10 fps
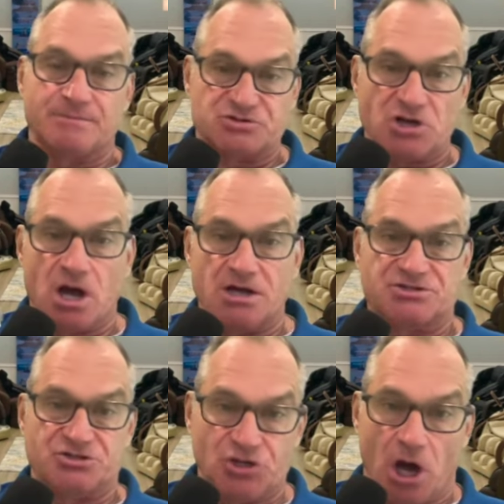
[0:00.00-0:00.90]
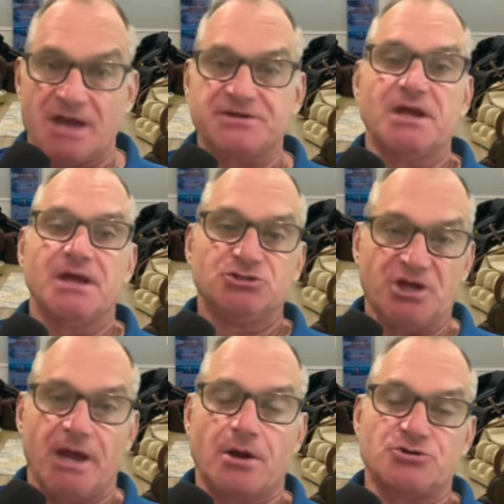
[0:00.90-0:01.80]
massage dot
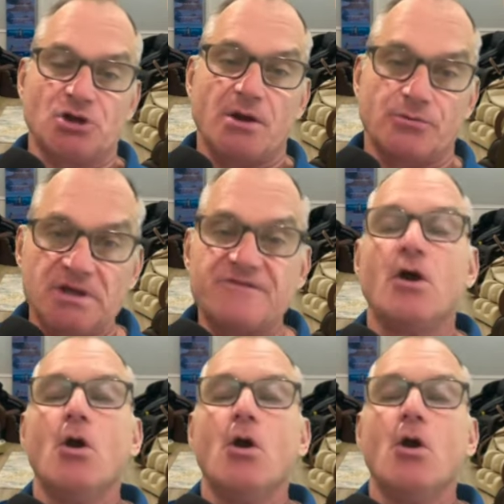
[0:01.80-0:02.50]
chair dot relief